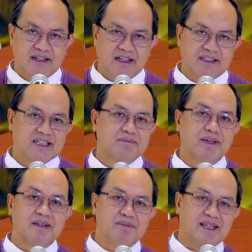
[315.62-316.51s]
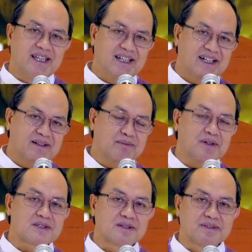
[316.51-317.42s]
And yet maybe
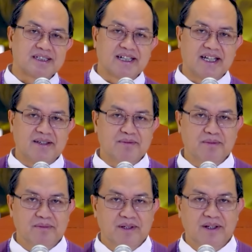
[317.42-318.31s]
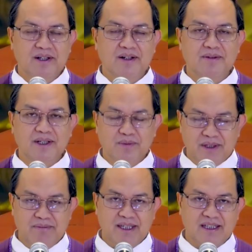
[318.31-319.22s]
most of the time, what
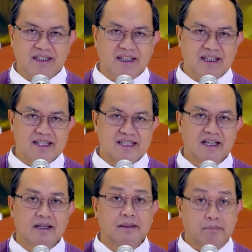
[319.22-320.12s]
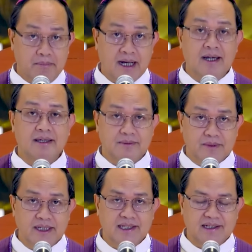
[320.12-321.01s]
we mean is, My
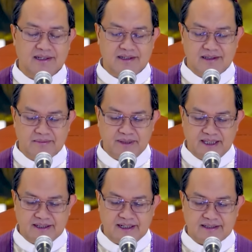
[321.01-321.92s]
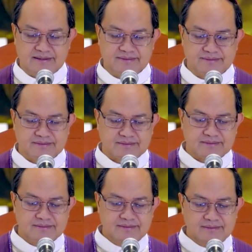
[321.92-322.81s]
will be done.
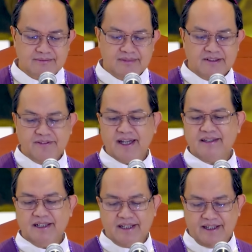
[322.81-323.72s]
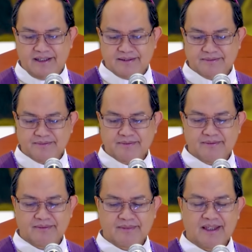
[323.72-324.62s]
Finally,
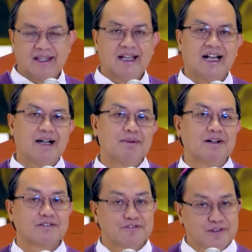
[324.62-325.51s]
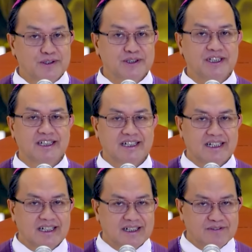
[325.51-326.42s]
about food,
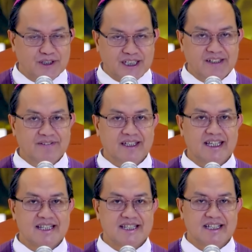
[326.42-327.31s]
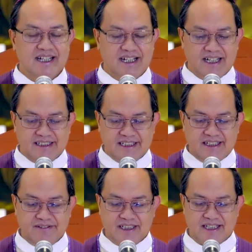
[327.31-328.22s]
forgiveness, and
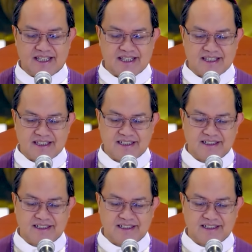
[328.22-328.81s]
deliverance.